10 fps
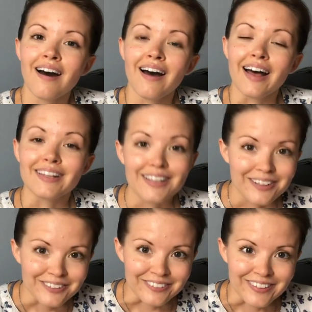
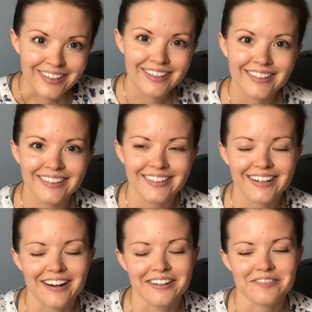Hello,
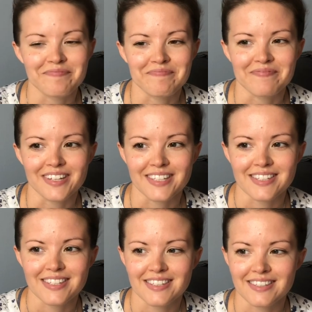
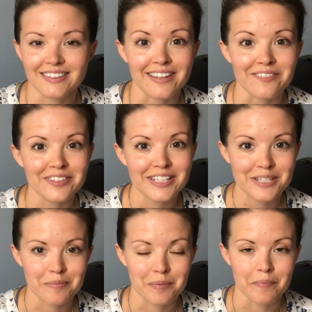it's lovely
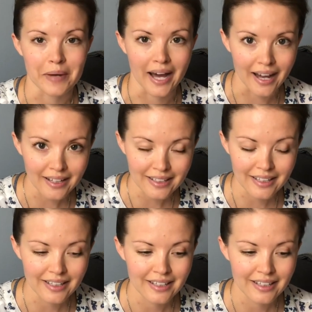to be back.